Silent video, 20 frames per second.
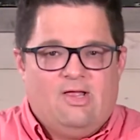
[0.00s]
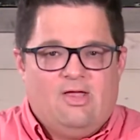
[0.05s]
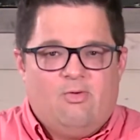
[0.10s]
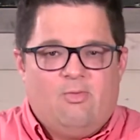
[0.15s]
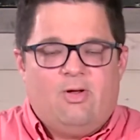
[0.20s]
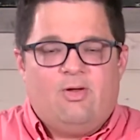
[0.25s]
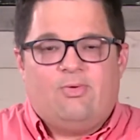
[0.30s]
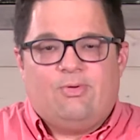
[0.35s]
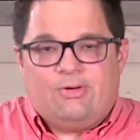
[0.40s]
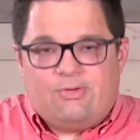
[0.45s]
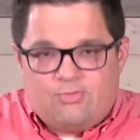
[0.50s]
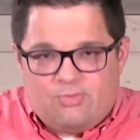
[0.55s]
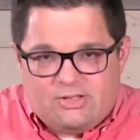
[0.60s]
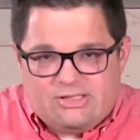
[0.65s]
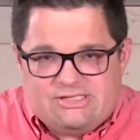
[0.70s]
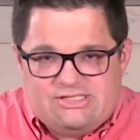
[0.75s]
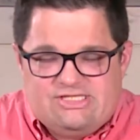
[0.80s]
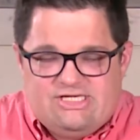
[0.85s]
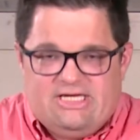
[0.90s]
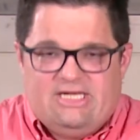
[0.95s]
We would
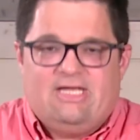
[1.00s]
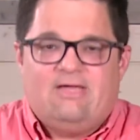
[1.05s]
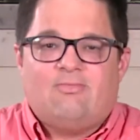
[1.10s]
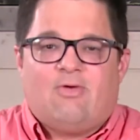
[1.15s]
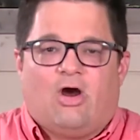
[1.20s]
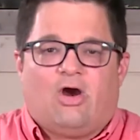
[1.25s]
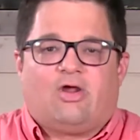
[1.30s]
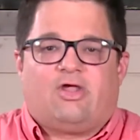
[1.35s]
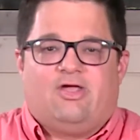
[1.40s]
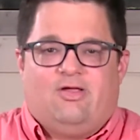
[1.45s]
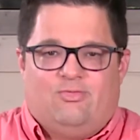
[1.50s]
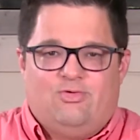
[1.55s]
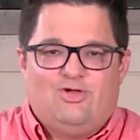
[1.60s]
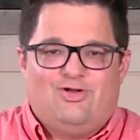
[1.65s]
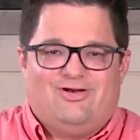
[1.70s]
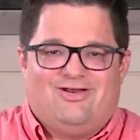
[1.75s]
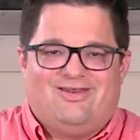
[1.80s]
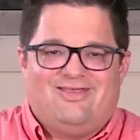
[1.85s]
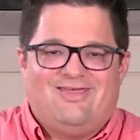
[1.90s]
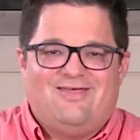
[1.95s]
redeem our
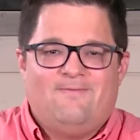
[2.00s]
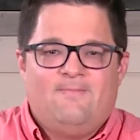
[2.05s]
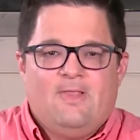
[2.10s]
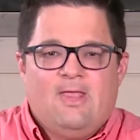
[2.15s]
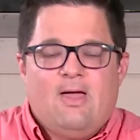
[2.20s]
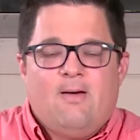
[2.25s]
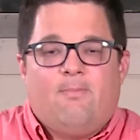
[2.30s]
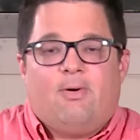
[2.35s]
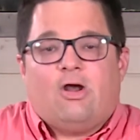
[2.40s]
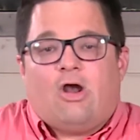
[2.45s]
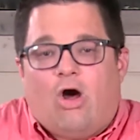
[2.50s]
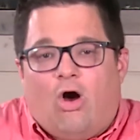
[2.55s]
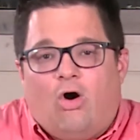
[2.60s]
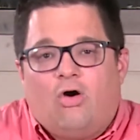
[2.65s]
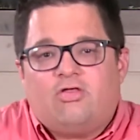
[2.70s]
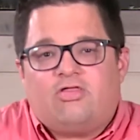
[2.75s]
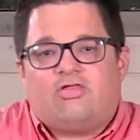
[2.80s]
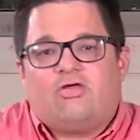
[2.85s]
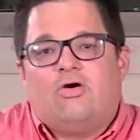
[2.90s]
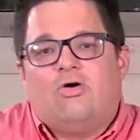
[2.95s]
community, but
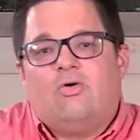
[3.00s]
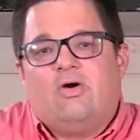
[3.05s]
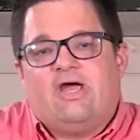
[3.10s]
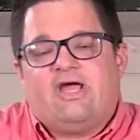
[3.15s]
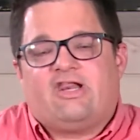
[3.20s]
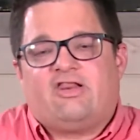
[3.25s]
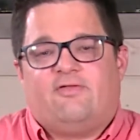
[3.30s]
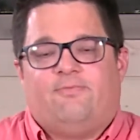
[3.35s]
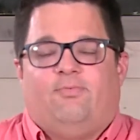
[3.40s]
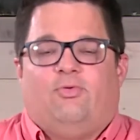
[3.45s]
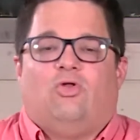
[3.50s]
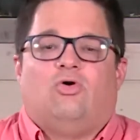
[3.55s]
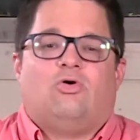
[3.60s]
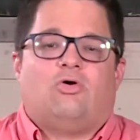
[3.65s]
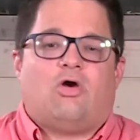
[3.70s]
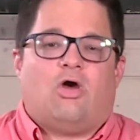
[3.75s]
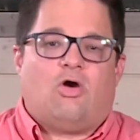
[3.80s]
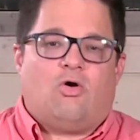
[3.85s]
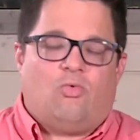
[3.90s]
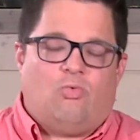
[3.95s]
also explore
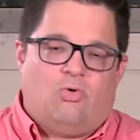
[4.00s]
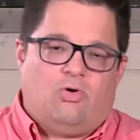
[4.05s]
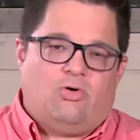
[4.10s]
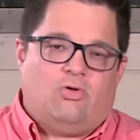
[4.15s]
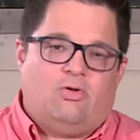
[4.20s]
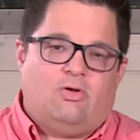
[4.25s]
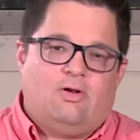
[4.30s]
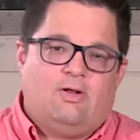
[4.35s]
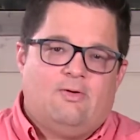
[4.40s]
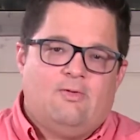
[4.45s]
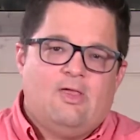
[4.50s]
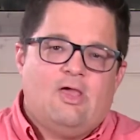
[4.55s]
our world.